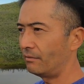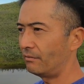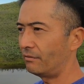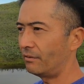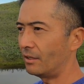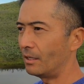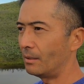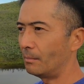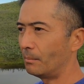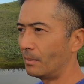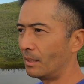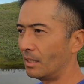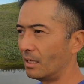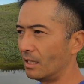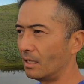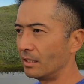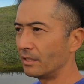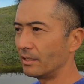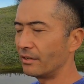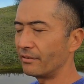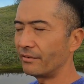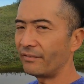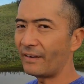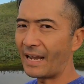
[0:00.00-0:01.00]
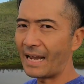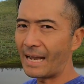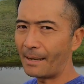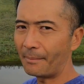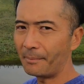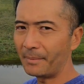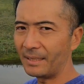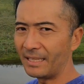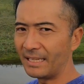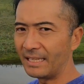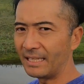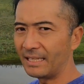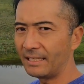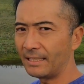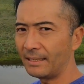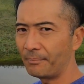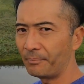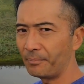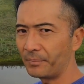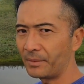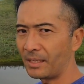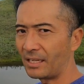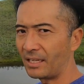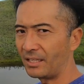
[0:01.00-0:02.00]
from your
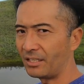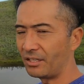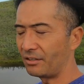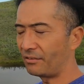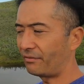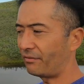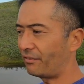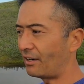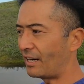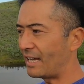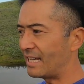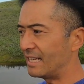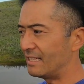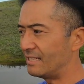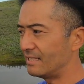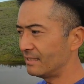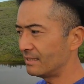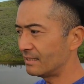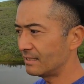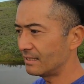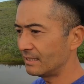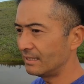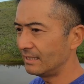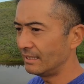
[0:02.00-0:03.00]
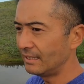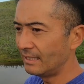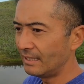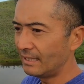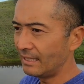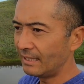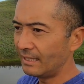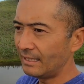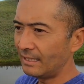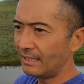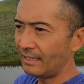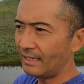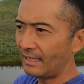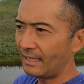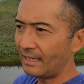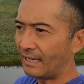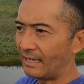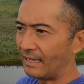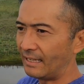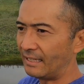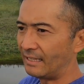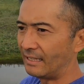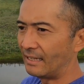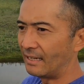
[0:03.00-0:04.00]
family and your friends,
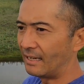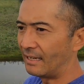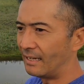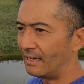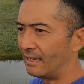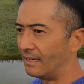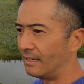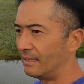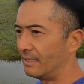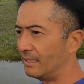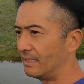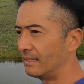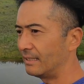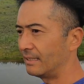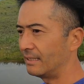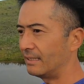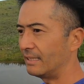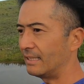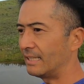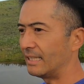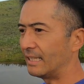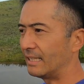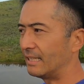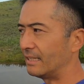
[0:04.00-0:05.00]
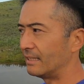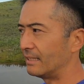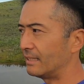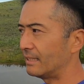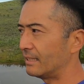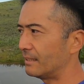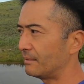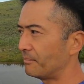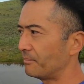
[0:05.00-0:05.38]
and the